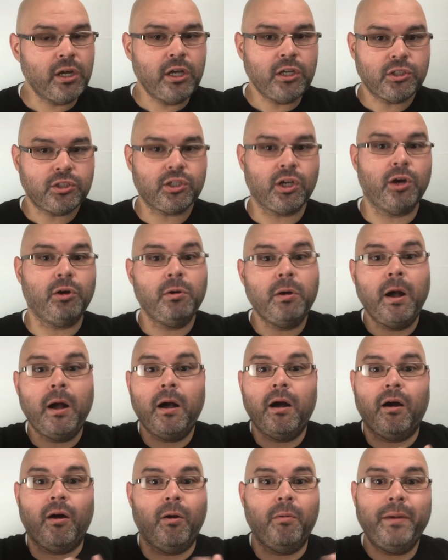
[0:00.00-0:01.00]
So,
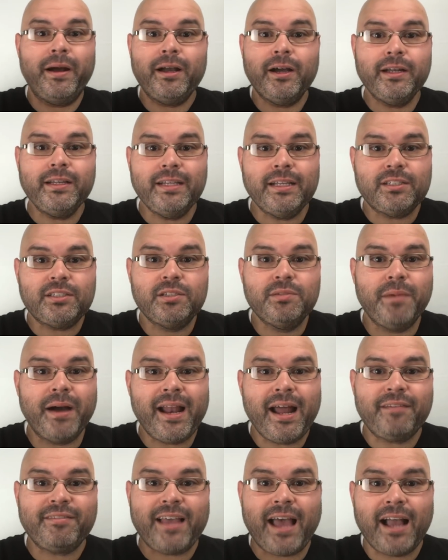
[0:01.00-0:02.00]
oh my goodness, you might
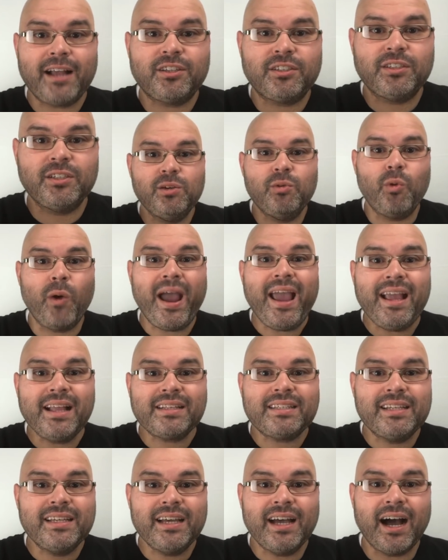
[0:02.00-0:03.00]
have to actually
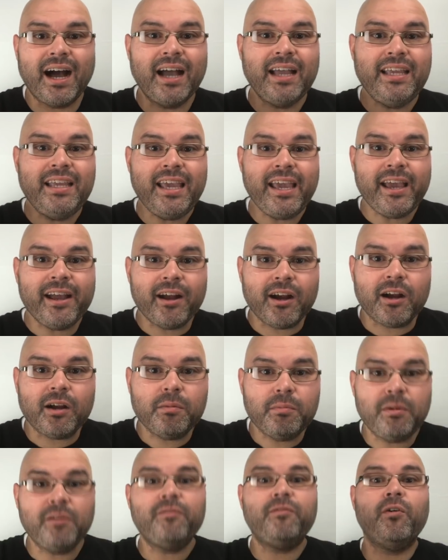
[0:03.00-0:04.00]
wait a year
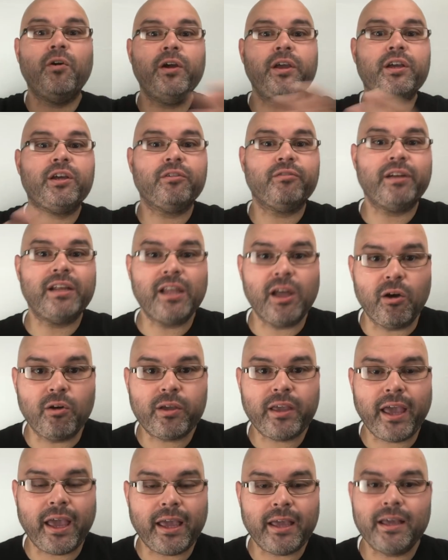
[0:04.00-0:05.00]
before you can
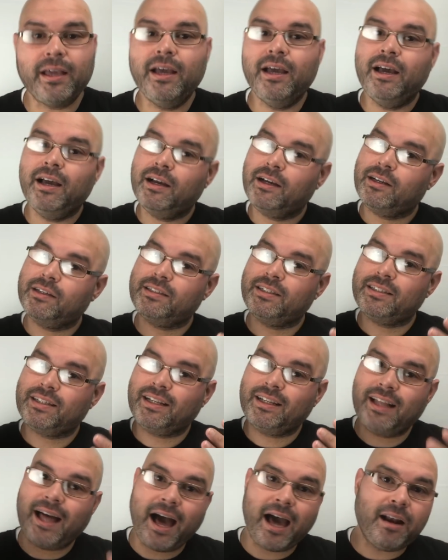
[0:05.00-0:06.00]
relocate, because there's a
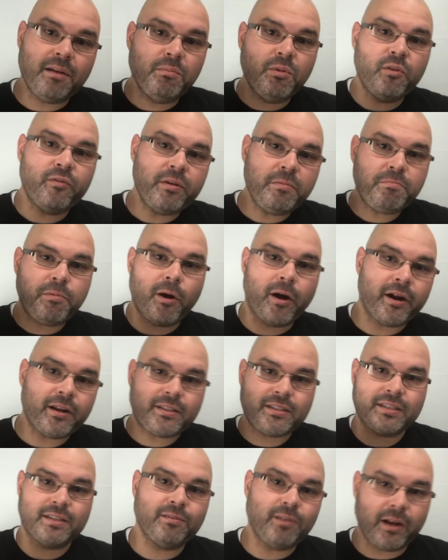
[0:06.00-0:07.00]
lot of moving
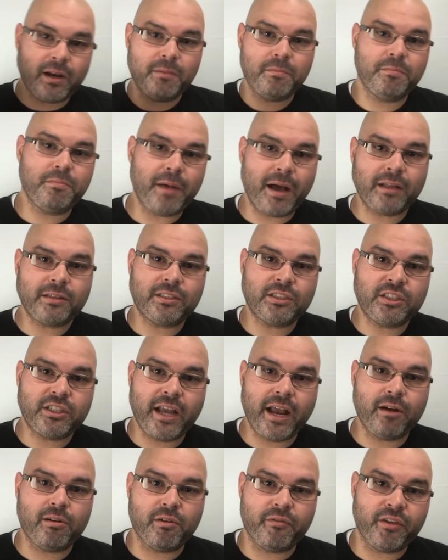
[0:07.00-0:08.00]
parts in what I'm about to
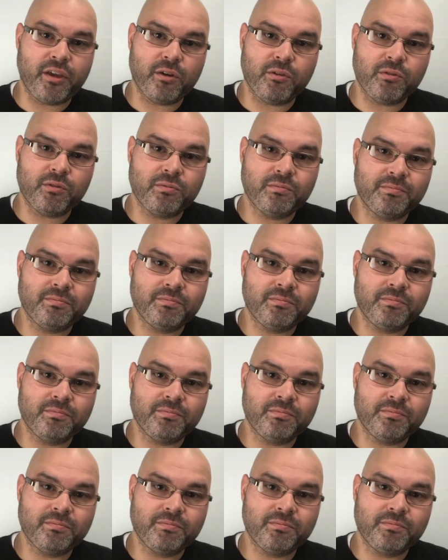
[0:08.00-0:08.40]
share with you.